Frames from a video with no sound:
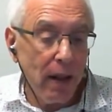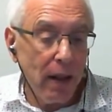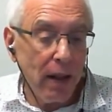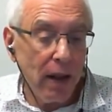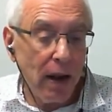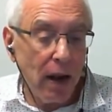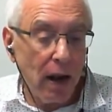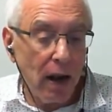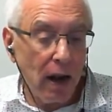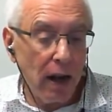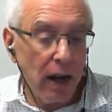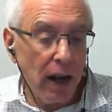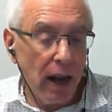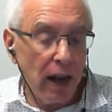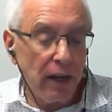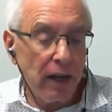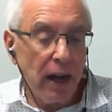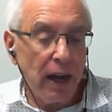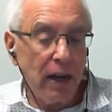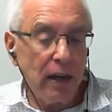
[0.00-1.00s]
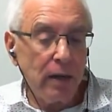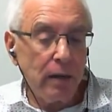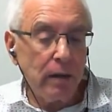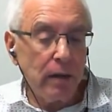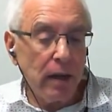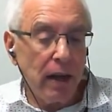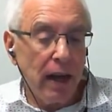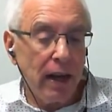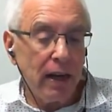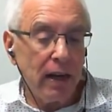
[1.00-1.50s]

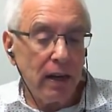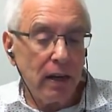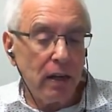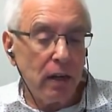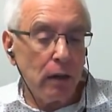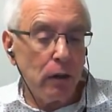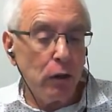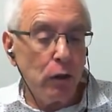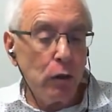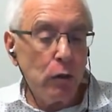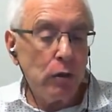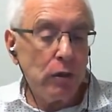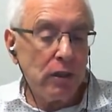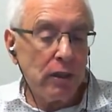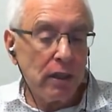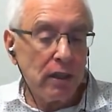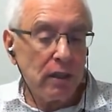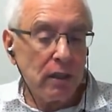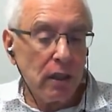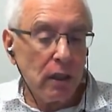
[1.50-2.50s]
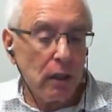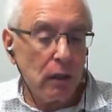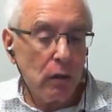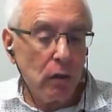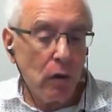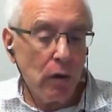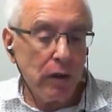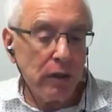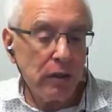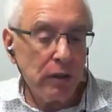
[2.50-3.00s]
any nuisance
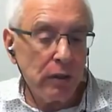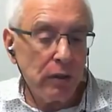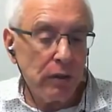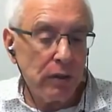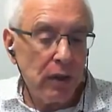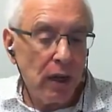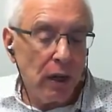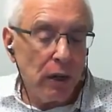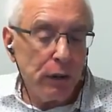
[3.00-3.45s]
lawsuits